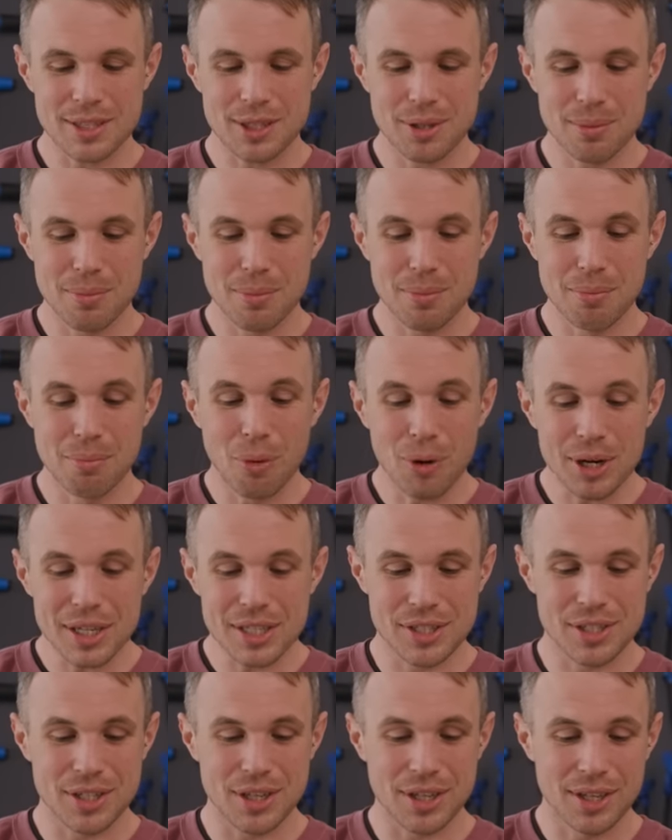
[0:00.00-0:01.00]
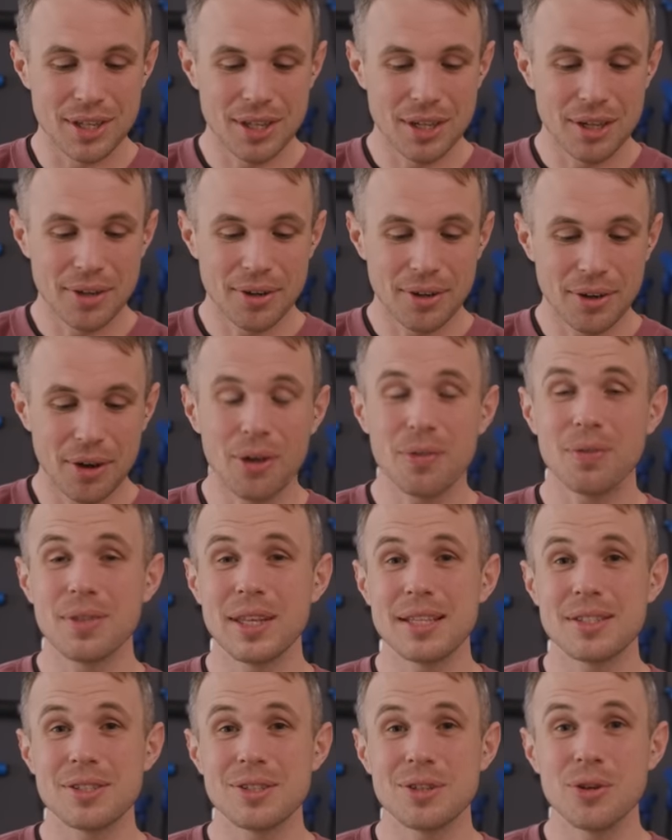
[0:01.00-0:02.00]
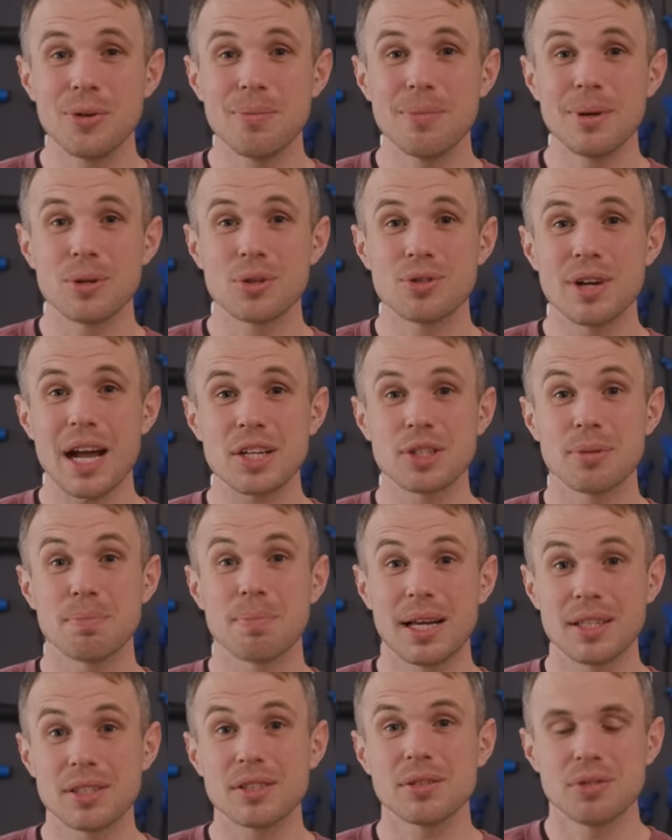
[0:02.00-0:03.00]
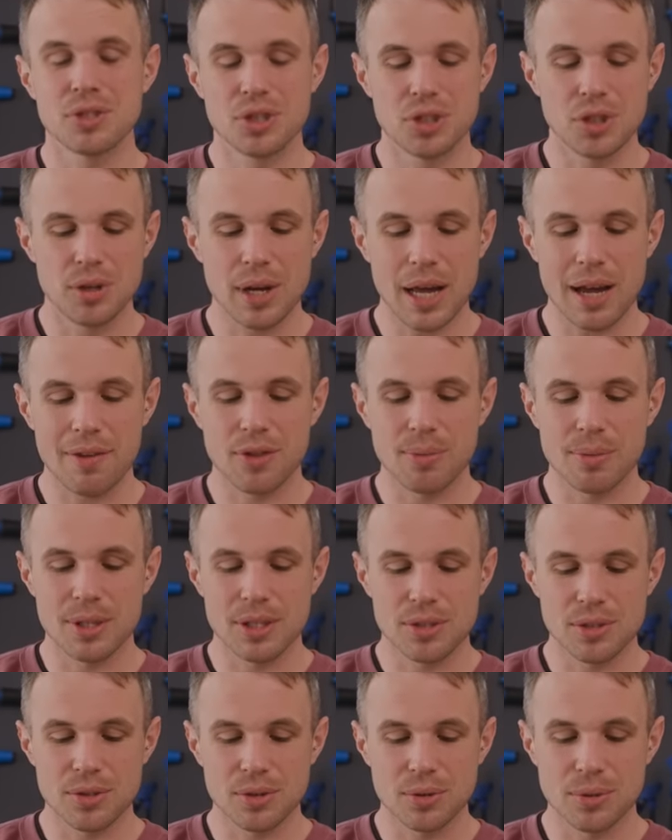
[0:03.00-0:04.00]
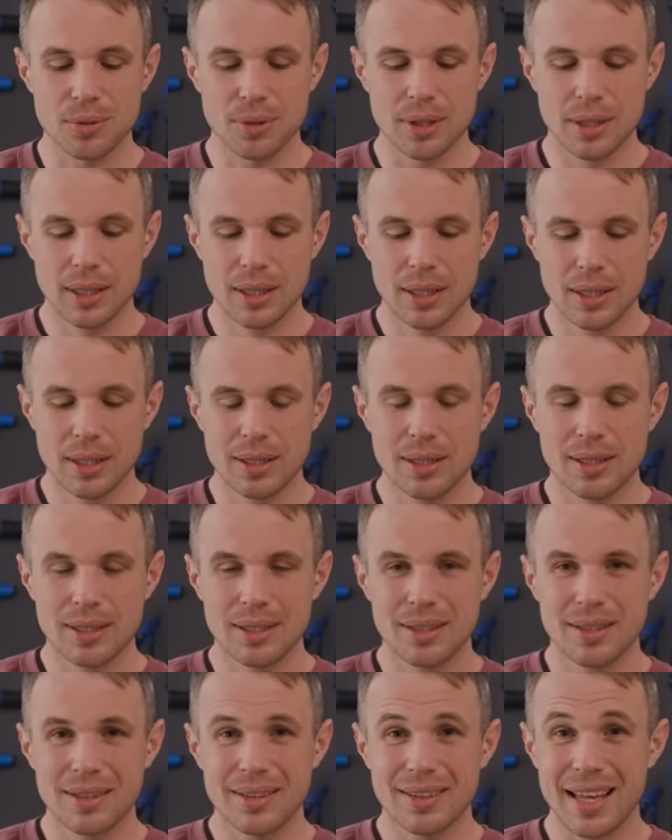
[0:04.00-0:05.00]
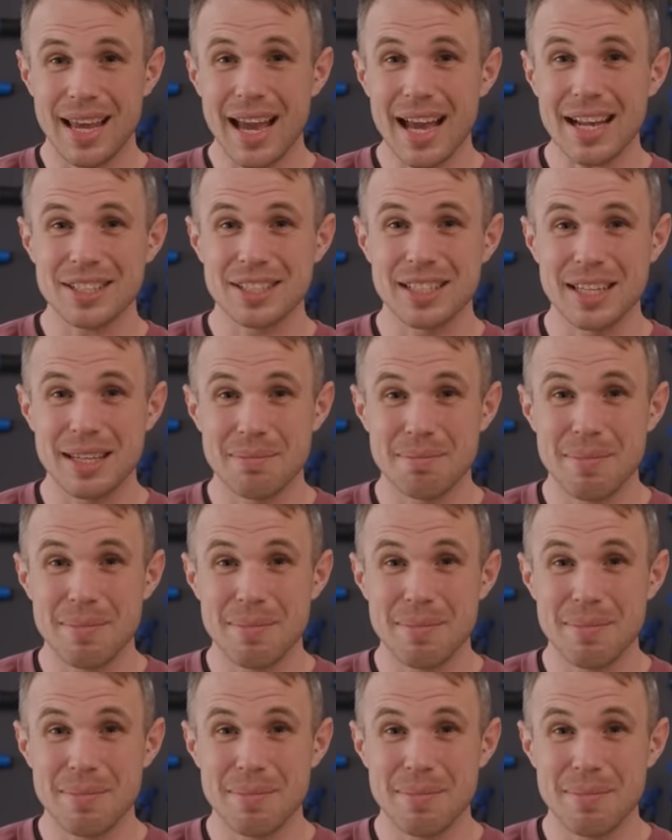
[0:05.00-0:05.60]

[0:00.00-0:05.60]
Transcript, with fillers: some moisture on these 2 mil traction pads, should you have them installed, they actually